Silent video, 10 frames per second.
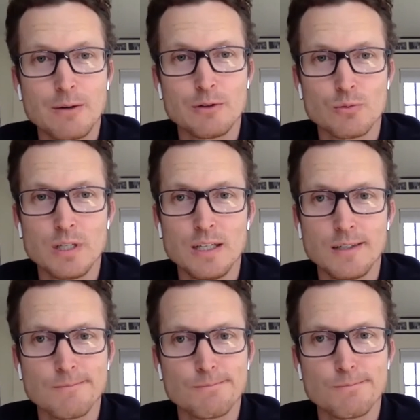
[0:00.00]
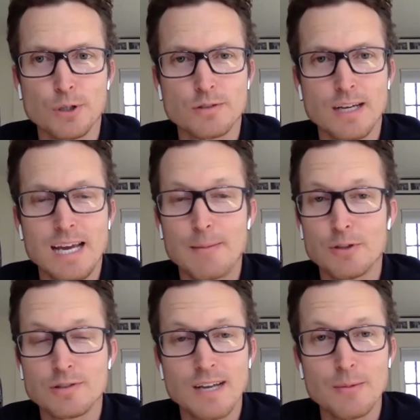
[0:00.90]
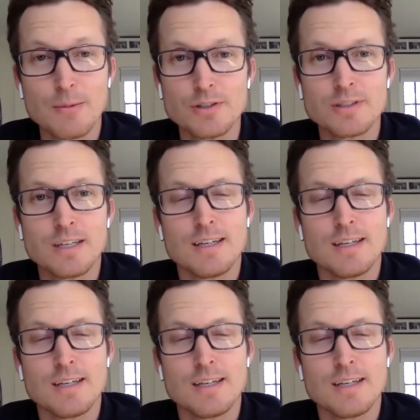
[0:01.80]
I was reading books like Hammer Slammers,